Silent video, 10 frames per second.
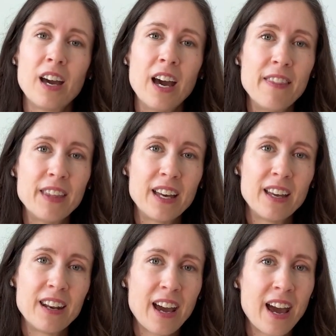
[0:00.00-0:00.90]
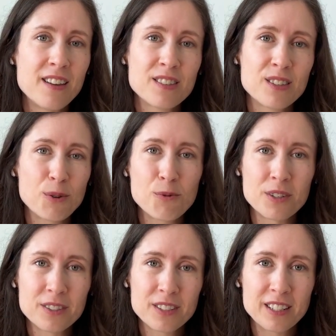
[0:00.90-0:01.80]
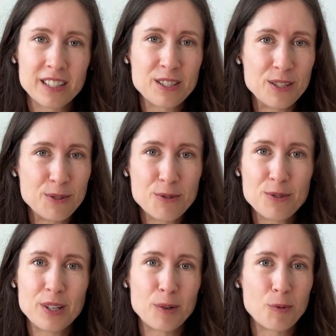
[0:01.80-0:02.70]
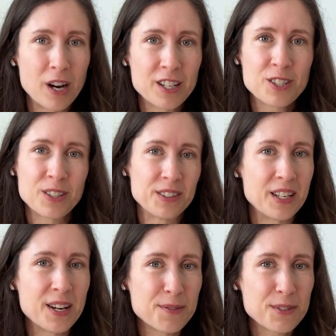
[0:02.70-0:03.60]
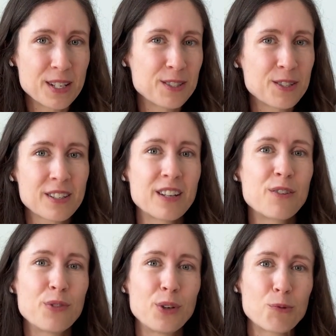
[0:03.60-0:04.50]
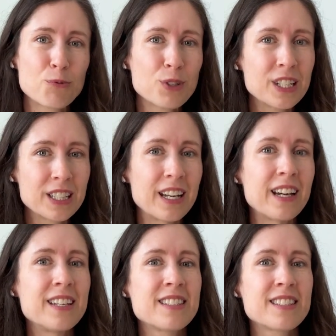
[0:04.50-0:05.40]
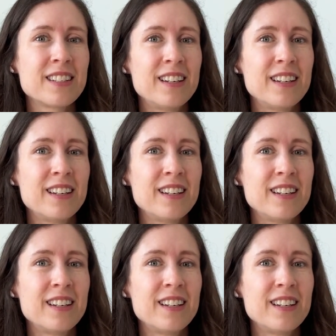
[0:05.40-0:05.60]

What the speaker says: and then as the quilt gets used and washed and loved, it's just going to feel really nice.